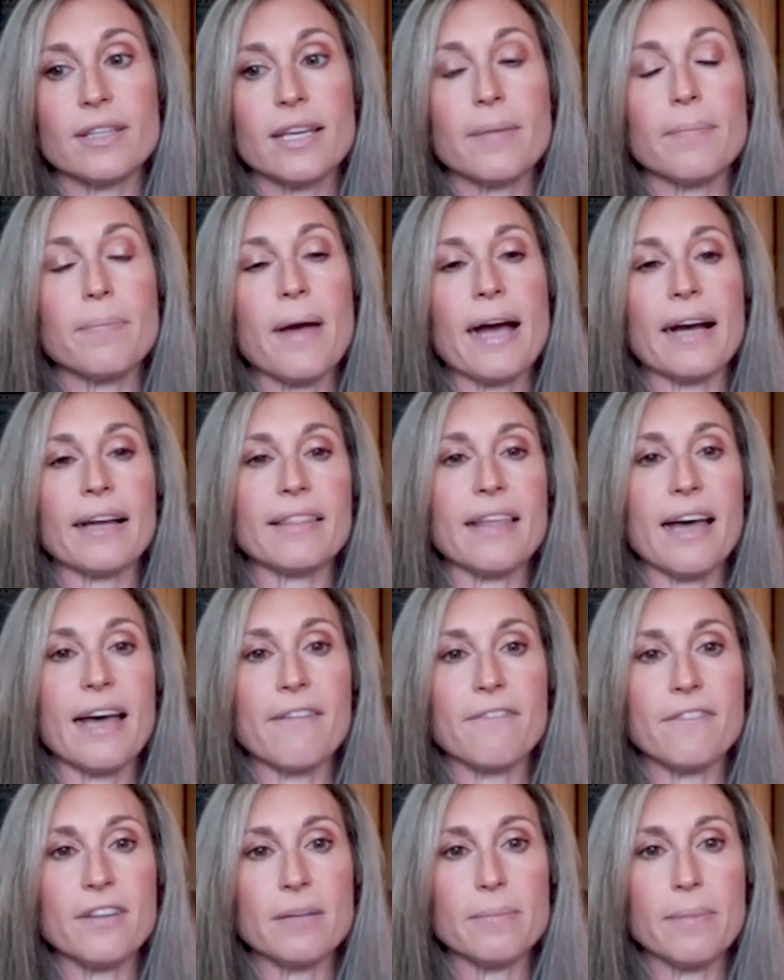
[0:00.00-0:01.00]
get back
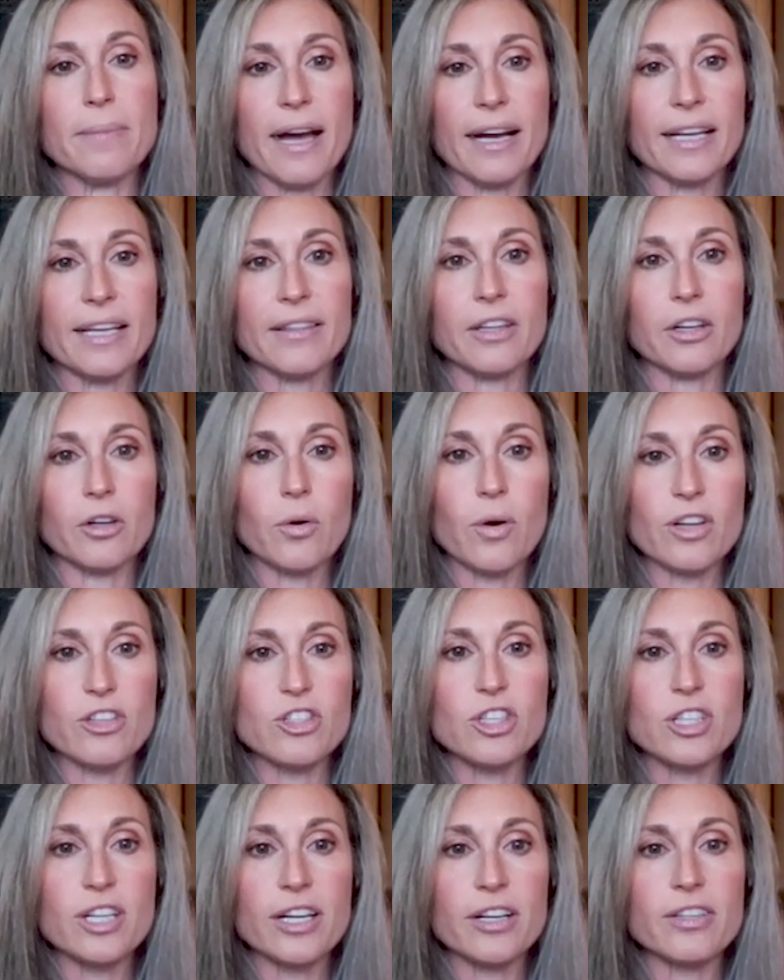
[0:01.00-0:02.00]
that feedback in the
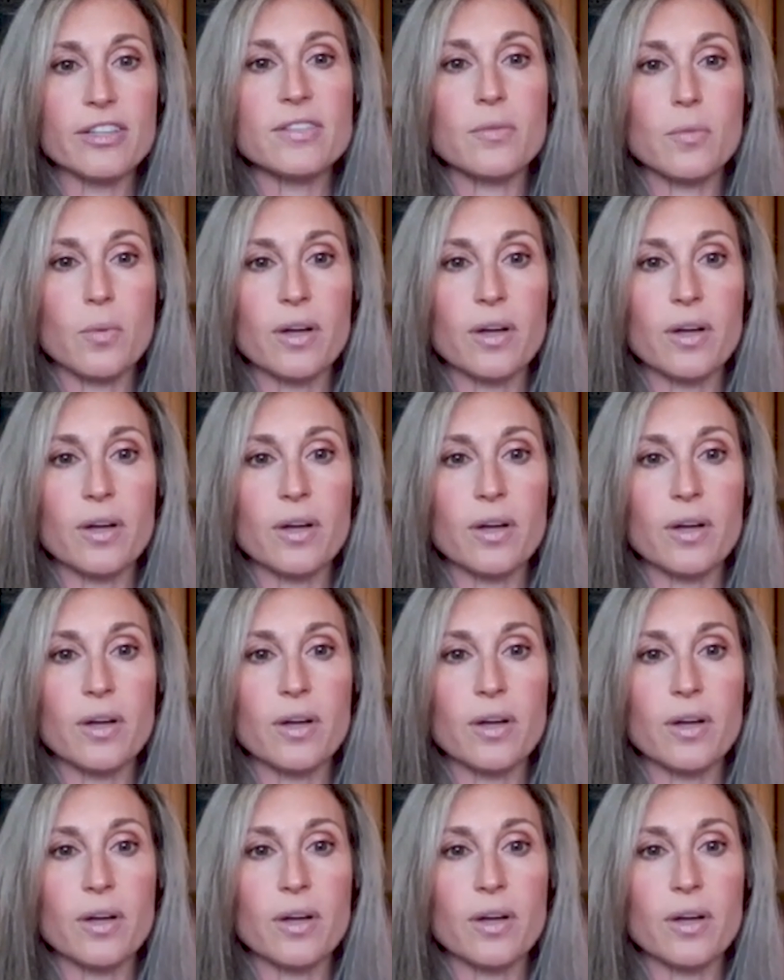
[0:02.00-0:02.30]
questionnaires